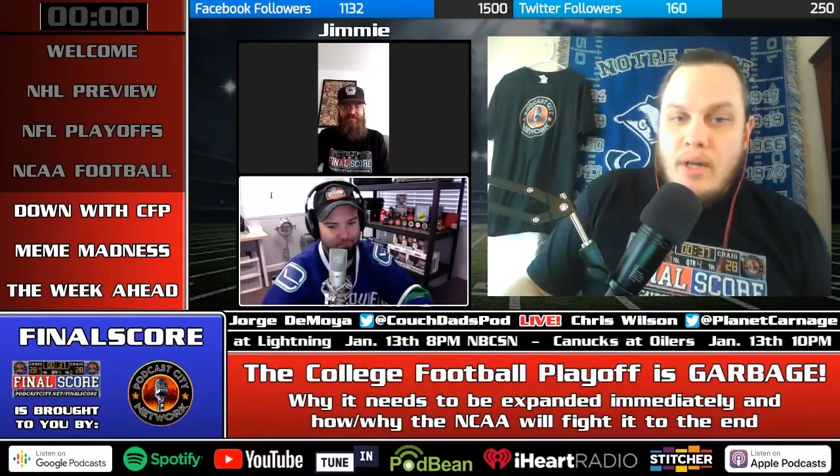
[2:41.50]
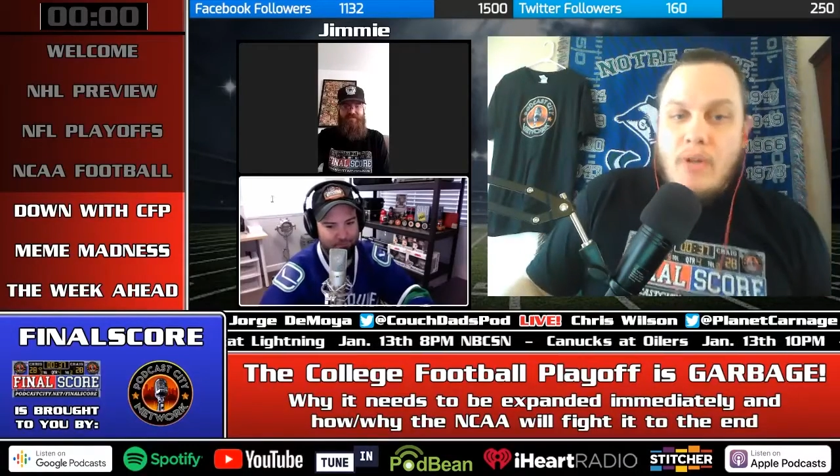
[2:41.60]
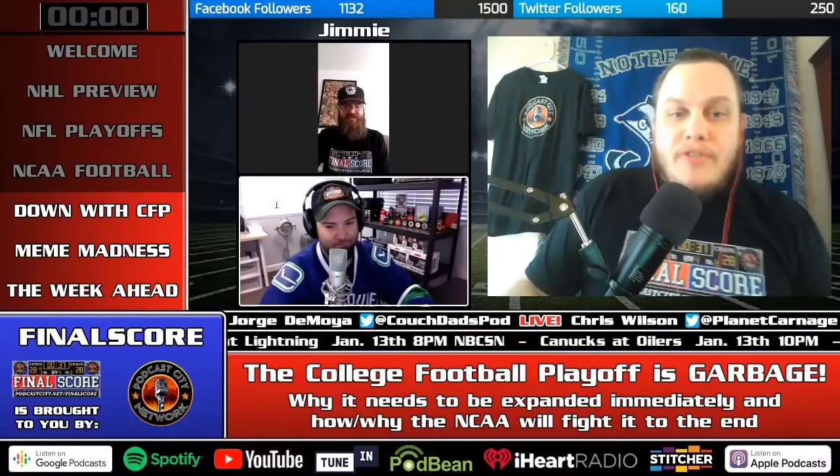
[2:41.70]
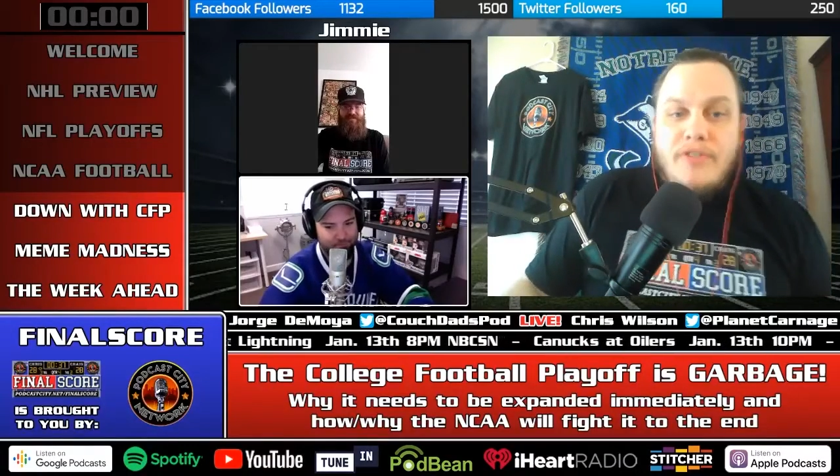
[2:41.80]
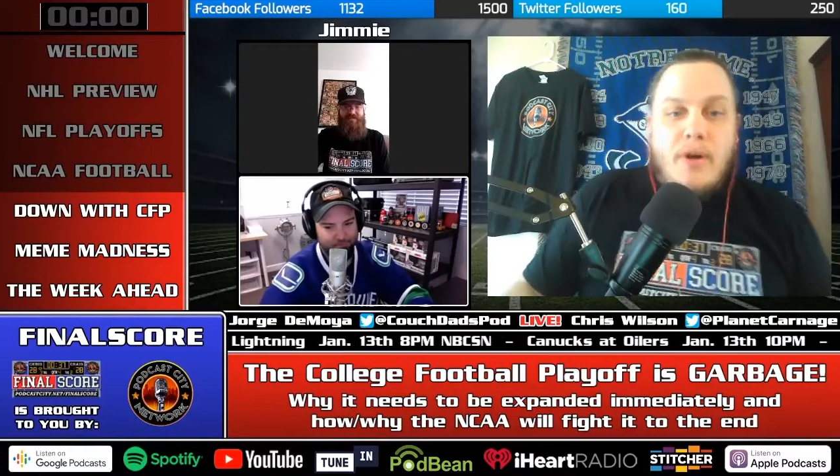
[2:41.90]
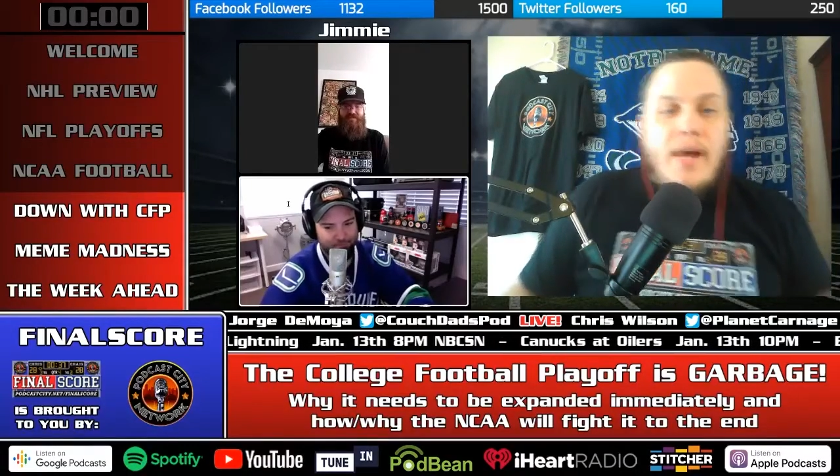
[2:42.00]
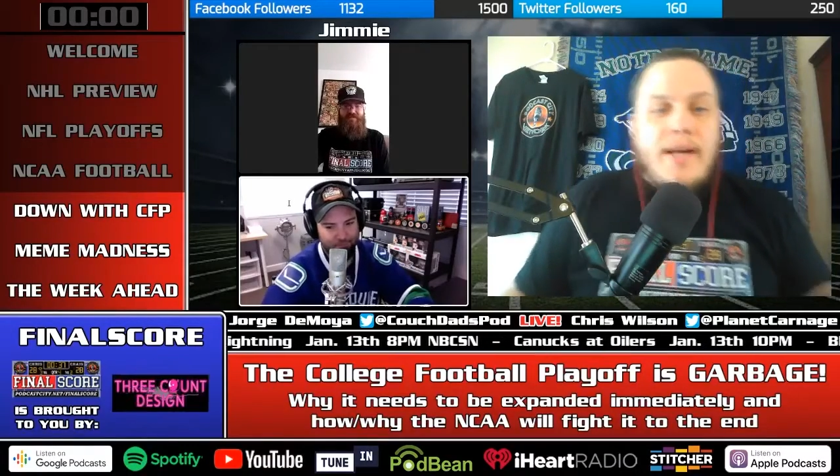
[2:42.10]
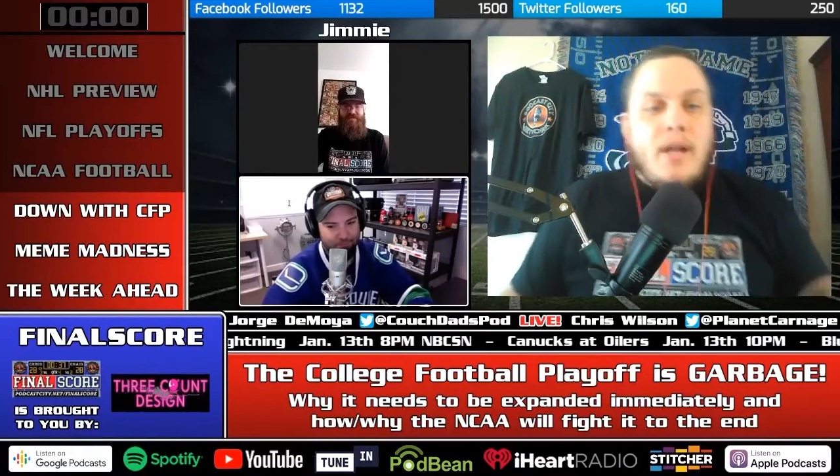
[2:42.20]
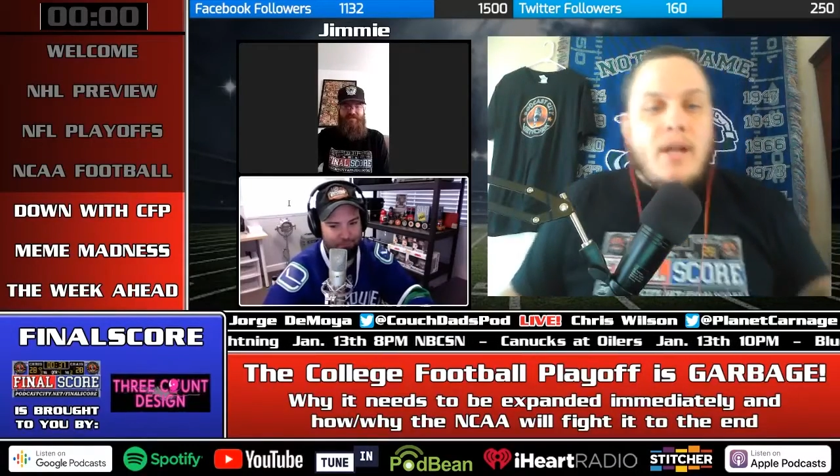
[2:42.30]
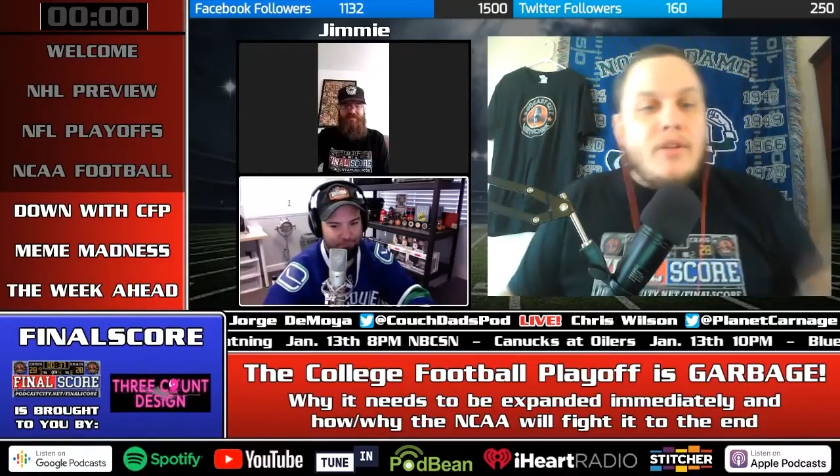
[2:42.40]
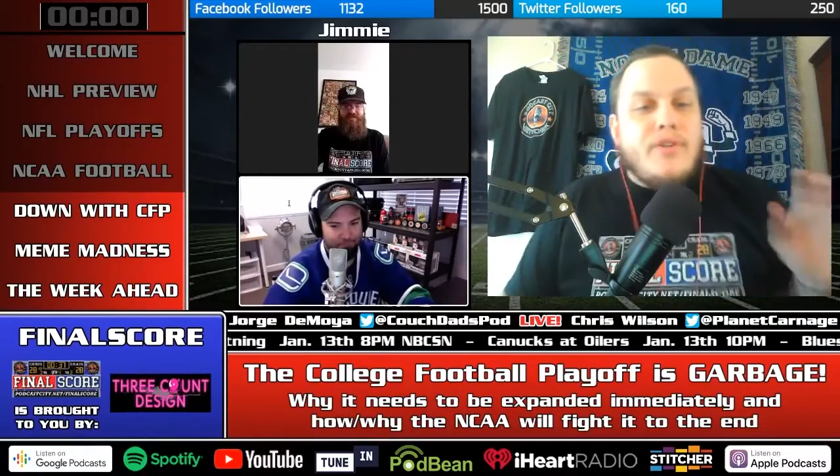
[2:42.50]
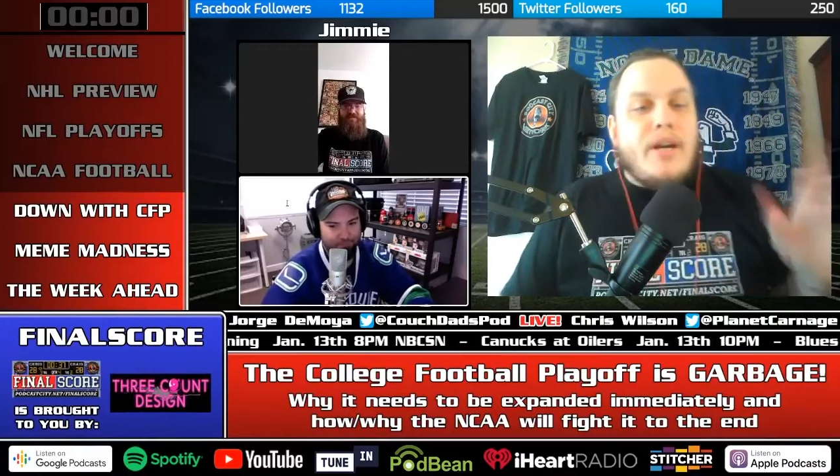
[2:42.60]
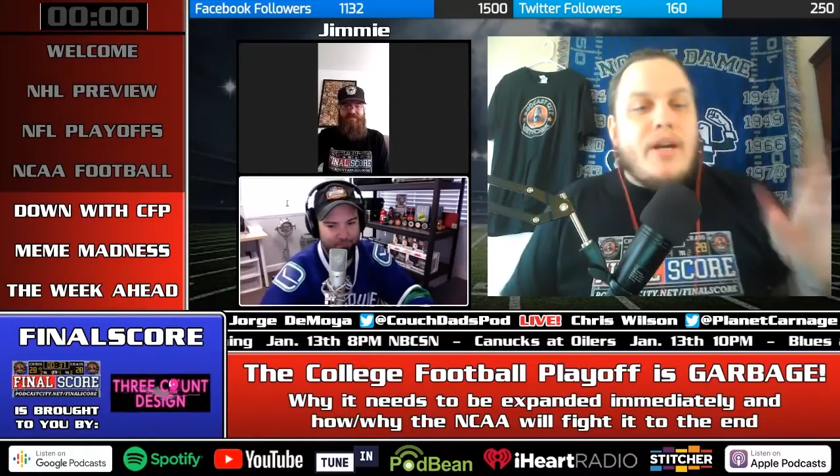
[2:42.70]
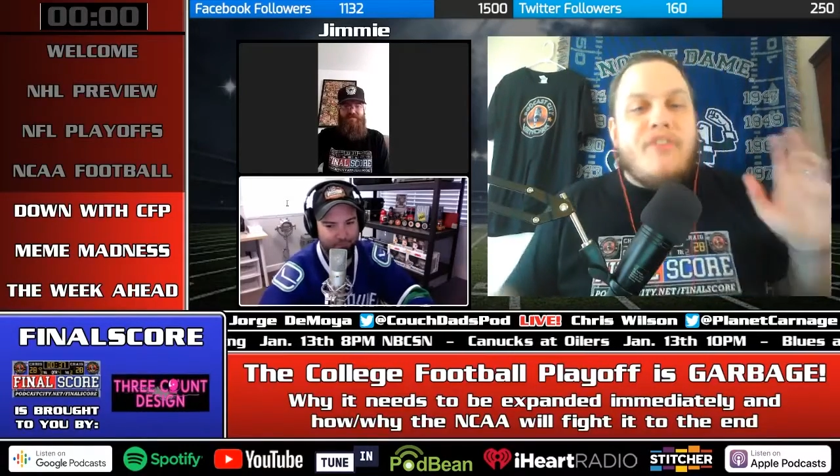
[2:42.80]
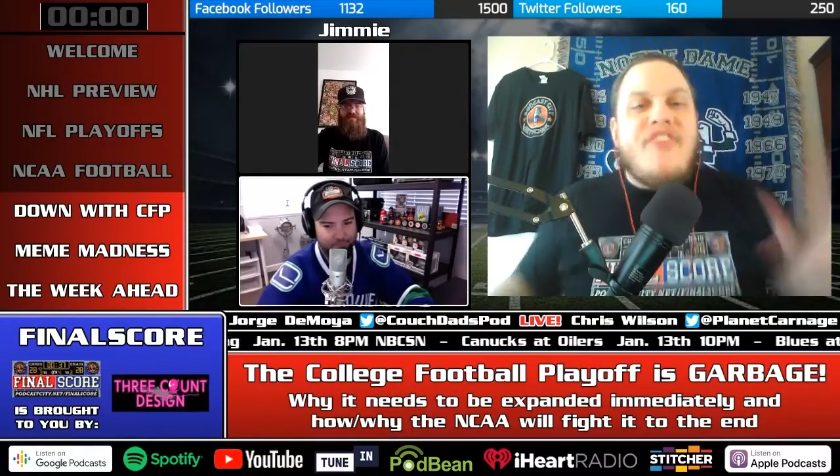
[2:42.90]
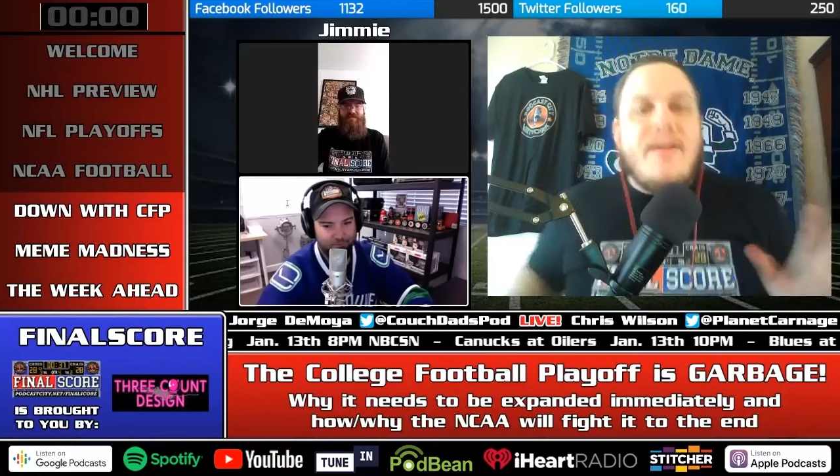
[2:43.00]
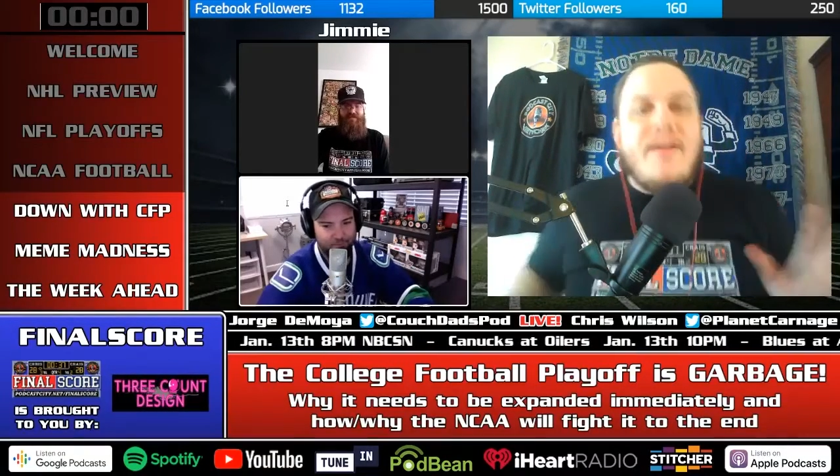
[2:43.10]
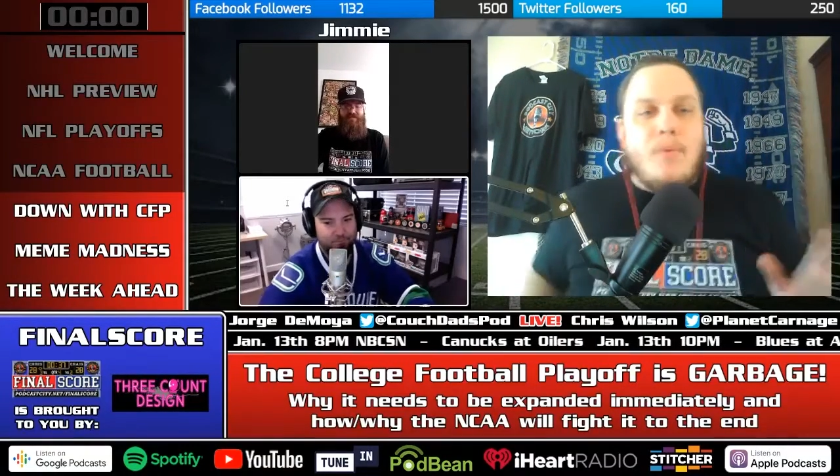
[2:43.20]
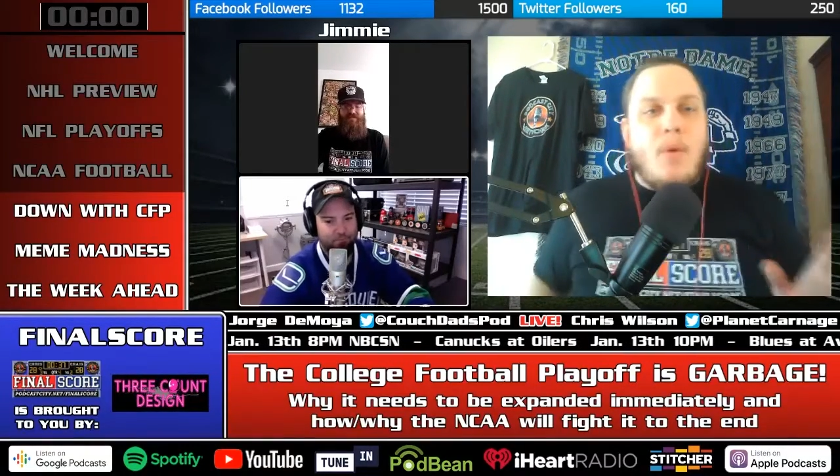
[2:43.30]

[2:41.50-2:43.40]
Let's go ahead. Let's look at our favorite